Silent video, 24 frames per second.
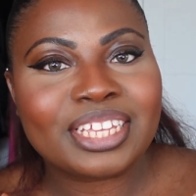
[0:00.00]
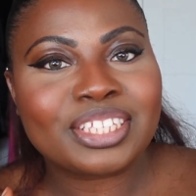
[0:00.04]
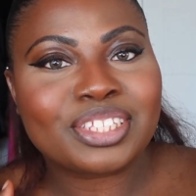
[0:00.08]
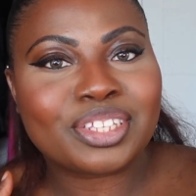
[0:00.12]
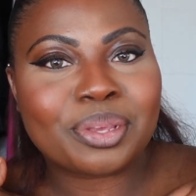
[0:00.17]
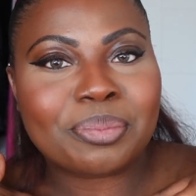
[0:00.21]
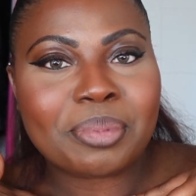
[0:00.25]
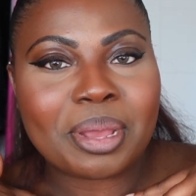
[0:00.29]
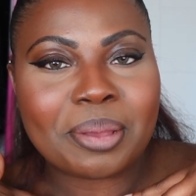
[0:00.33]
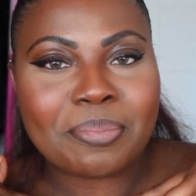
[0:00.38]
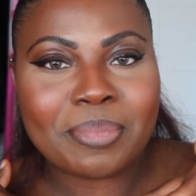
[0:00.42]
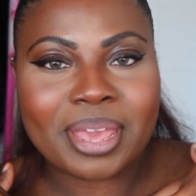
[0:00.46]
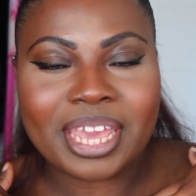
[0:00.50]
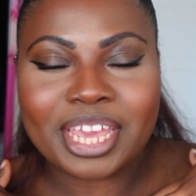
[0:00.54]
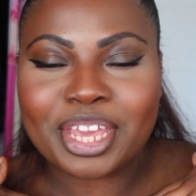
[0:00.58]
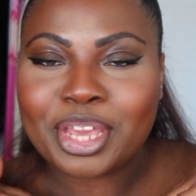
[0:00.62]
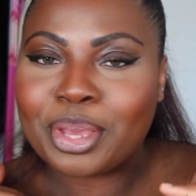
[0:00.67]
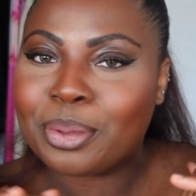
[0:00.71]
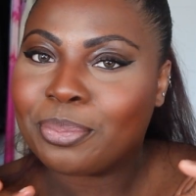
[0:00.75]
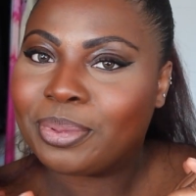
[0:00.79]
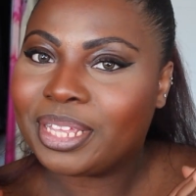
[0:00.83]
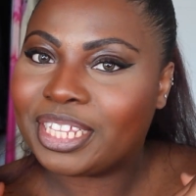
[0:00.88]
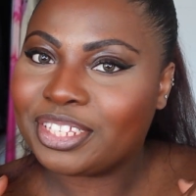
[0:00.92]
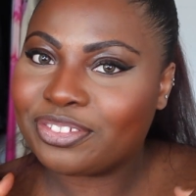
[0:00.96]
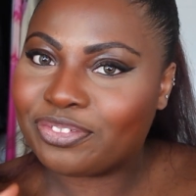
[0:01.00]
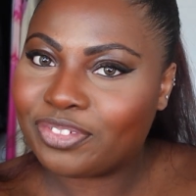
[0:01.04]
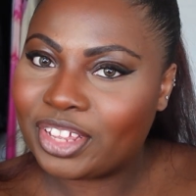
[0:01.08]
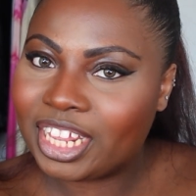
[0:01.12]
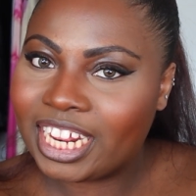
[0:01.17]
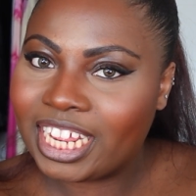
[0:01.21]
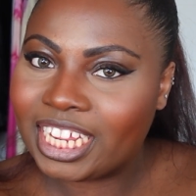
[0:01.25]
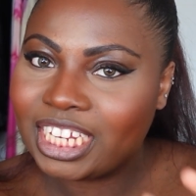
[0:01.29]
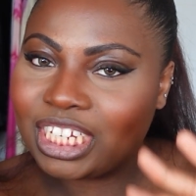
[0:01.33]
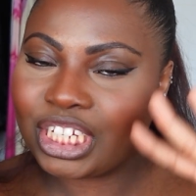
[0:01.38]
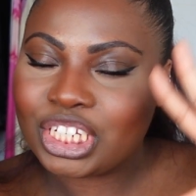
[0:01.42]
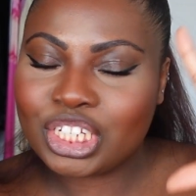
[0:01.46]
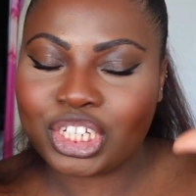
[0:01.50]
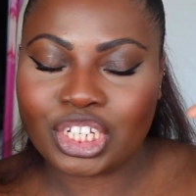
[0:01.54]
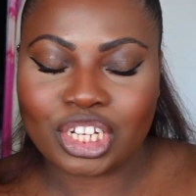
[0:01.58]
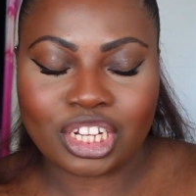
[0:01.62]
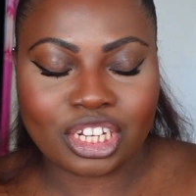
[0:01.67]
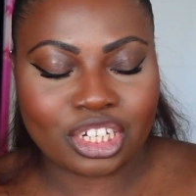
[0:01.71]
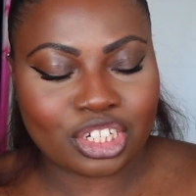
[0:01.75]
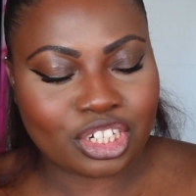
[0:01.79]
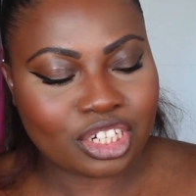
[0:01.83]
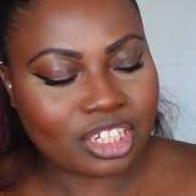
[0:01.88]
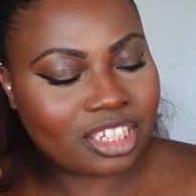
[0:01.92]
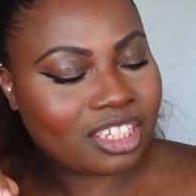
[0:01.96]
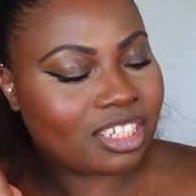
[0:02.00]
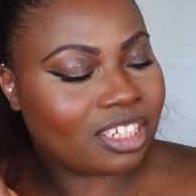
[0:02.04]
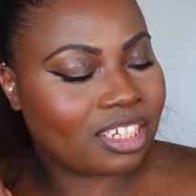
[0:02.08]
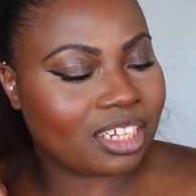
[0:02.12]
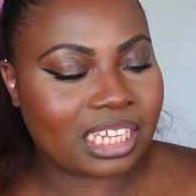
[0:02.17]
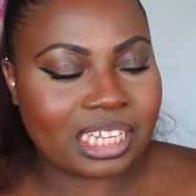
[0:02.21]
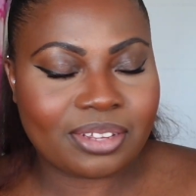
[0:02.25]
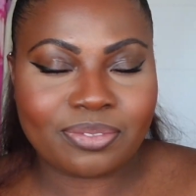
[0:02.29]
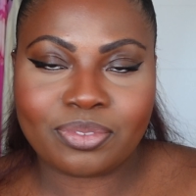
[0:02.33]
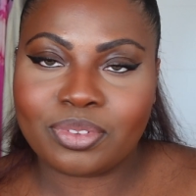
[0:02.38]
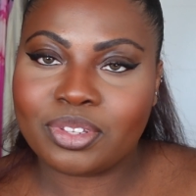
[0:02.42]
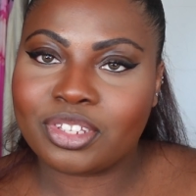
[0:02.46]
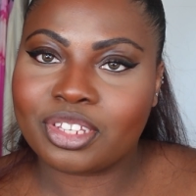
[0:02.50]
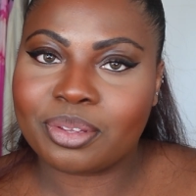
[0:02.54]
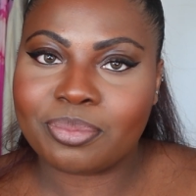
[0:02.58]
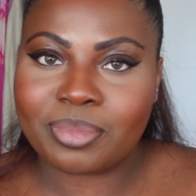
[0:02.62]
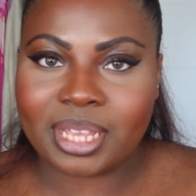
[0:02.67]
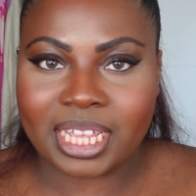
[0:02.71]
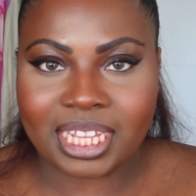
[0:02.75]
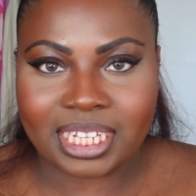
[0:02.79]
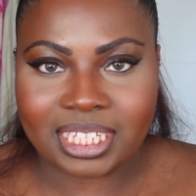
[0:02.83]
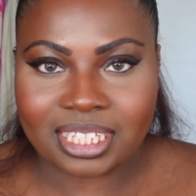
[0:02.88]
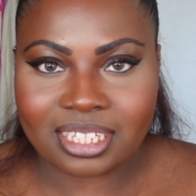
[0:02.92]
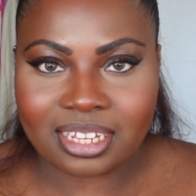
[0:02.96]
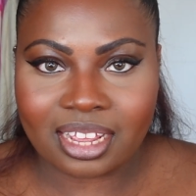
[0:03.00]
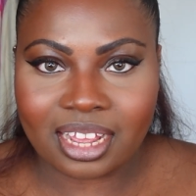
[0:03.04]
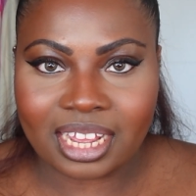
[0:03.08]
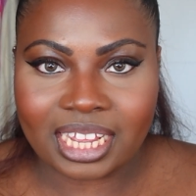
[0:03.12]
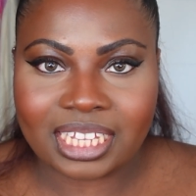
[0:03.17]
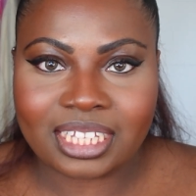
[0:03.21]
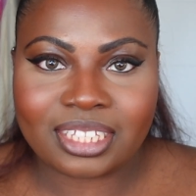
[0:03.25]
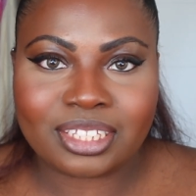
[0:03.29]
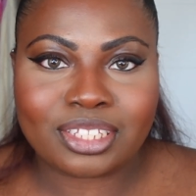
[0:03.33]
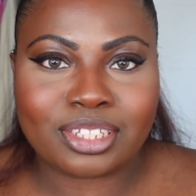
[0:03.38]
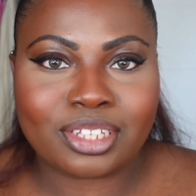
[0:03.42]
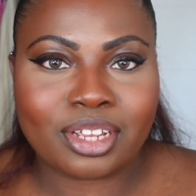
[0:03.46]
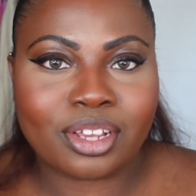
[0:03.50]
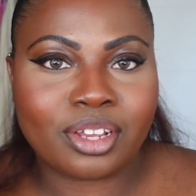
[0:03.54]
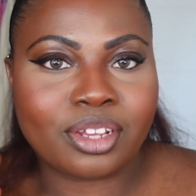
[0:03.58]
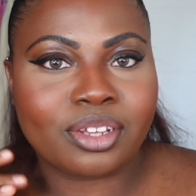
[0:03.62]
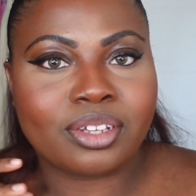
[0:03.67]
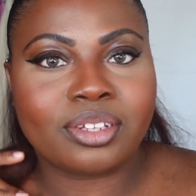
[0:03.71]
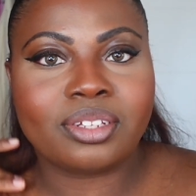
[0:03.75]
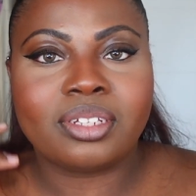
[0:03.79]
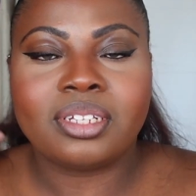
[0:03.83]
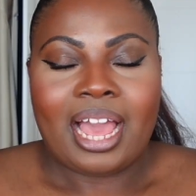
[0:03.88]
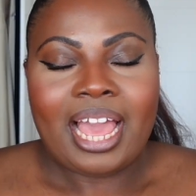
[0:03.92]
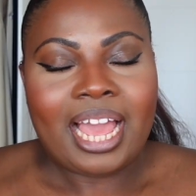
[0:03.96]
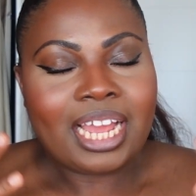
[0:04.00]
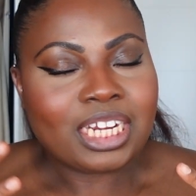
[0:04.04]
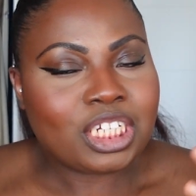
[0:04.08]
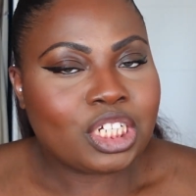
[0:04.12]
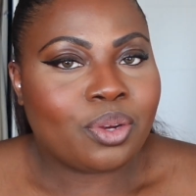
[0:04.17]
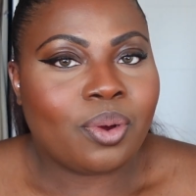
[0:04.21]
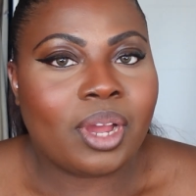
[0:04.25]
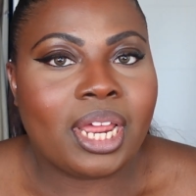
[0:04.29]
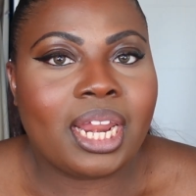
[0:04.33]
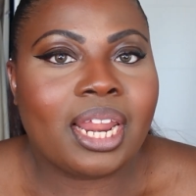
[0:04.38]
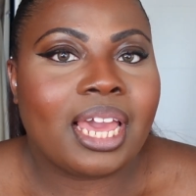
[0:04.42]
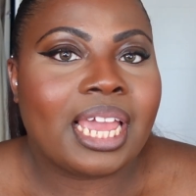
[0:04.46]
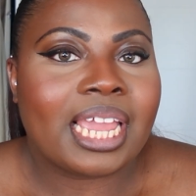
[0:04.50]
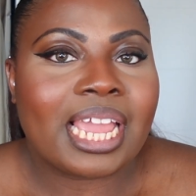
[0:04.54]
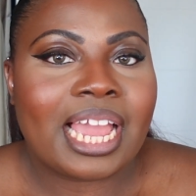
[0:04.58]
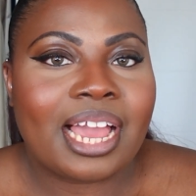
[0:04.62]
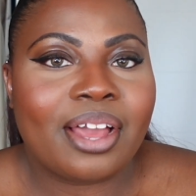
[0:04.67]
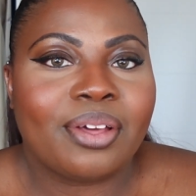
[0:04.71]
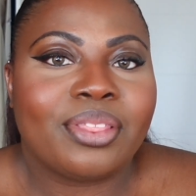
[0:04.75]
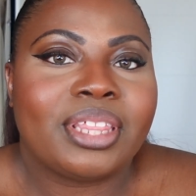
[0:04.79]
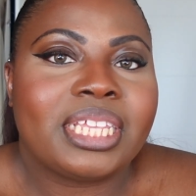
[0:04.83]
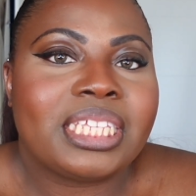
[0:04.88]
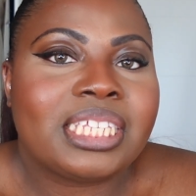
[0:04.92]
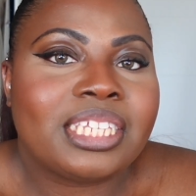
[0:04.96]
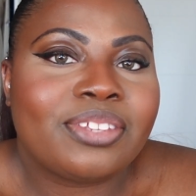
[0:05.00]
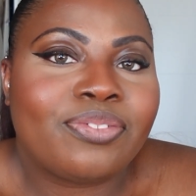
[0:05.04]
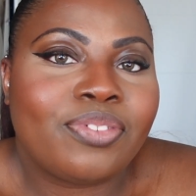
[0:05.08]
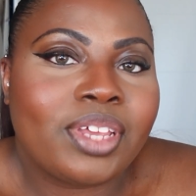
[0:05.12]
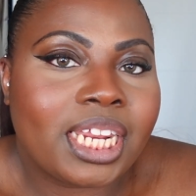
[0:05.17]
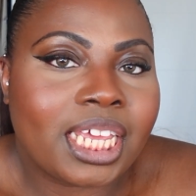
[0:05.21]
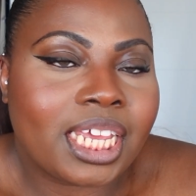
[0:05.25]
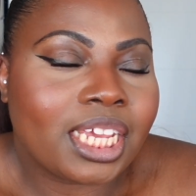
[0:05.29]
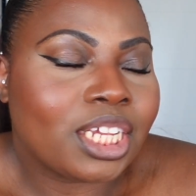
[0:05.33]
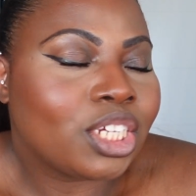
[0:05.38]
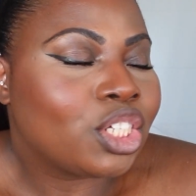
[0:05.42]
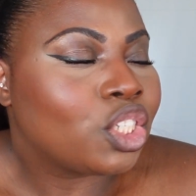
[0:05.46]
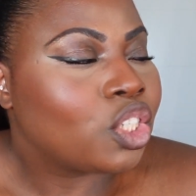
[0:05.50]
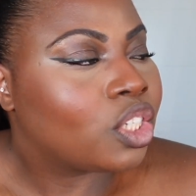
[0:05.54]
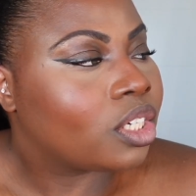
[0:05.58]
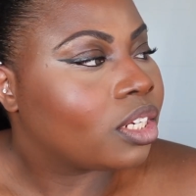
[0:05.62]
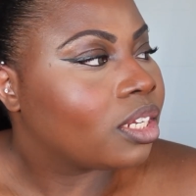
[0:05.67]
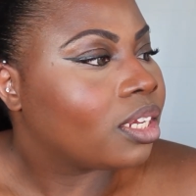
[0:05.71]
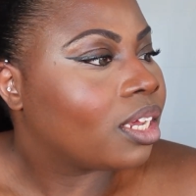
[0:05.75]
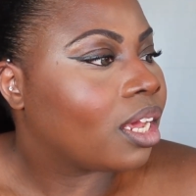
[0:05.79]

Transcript: so my makeup is finished. Just to give you some insight, so I actually quite like how this is finished.